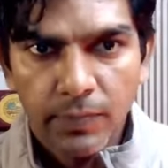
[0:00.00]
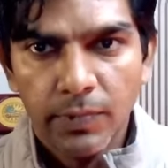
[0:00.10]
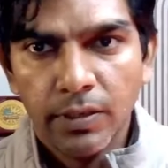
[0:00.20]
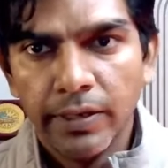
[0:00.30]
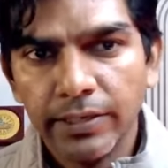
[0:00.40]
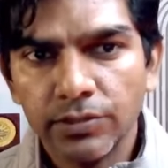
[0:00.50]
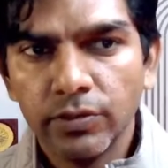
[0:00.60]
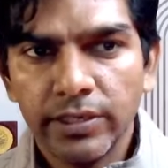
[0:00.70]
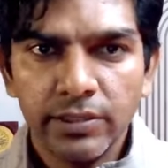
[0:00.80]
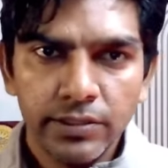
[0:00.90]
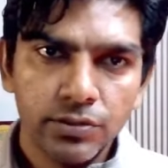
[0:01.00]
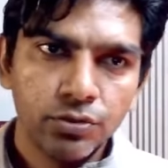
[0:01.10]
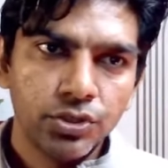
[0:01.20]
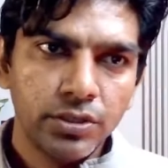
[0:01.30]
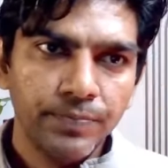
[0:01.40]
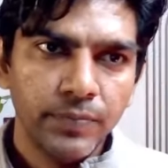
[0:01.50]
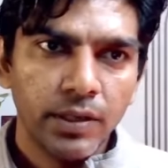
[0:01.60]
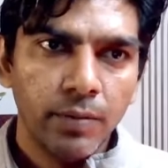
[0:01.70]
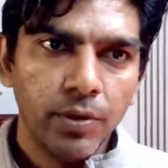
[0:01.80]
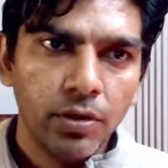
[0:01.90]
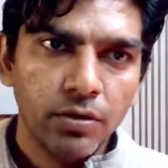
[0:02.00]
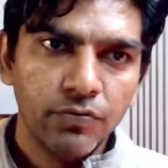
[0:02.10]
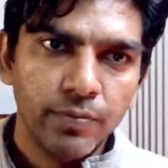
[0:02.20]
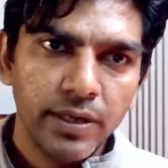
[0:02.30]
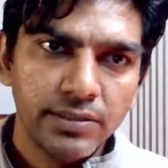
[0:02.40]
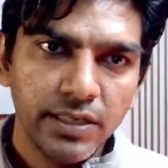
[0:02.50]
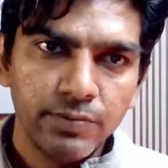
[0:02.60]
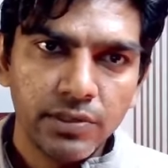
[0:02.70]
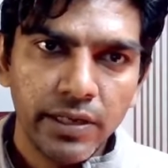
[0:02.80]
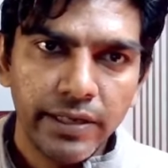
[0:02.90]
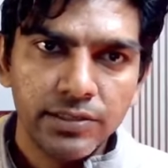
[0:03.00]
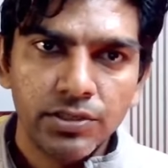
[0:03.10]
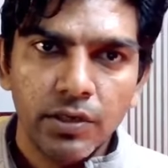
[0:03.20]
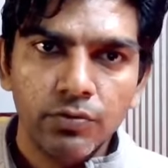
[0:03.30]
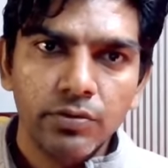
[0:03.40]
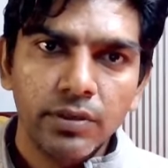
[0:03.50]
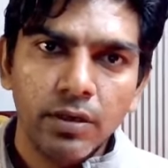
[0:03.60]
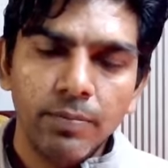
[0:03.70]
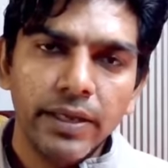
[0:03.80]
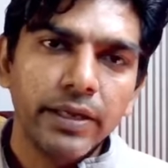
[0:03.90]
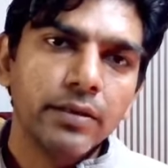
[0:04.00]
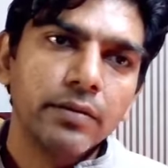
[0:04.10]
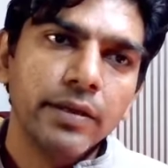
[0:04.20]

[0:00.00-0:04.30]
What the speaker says: Right, so let us see this question. A block of mass m slides down a plane